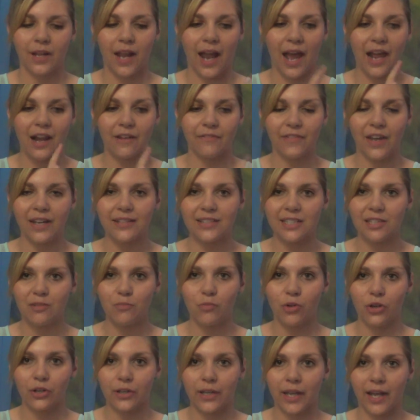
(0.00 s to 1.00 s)
And if that
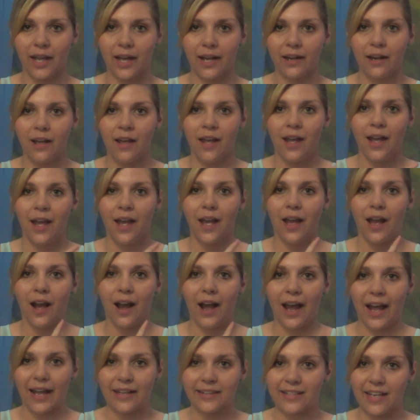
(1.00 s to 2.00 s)
didn't work out,
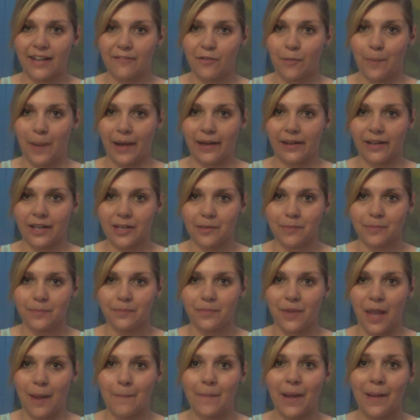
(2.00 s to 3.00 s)
I had to have a backup.
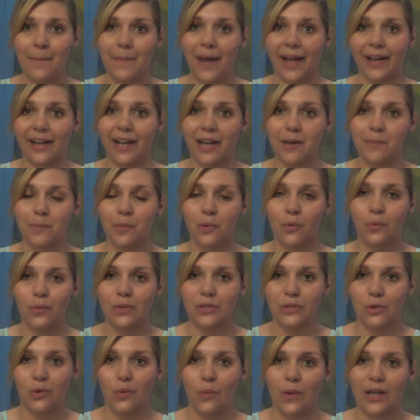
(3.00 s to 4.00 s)
My backup
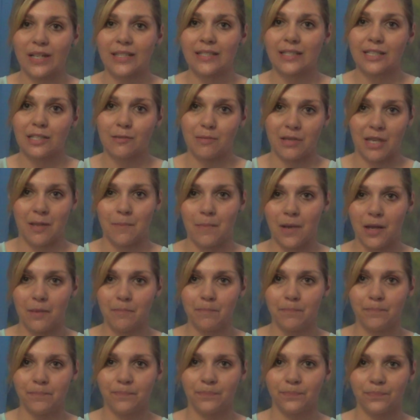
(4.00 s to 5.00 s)
was always to be a
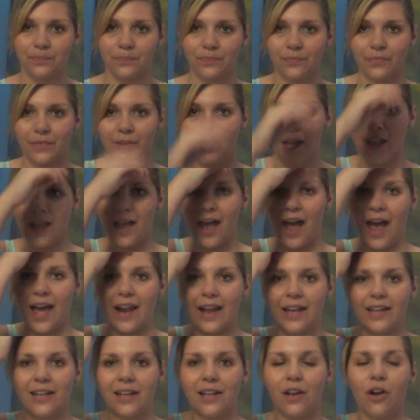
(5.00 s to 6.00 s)
mum.
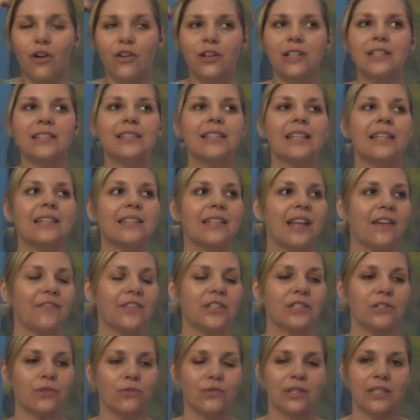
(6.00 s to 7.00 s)
And I honestly
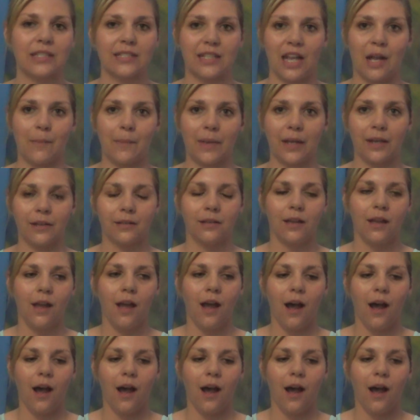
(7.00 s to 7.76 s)
never saw this coming.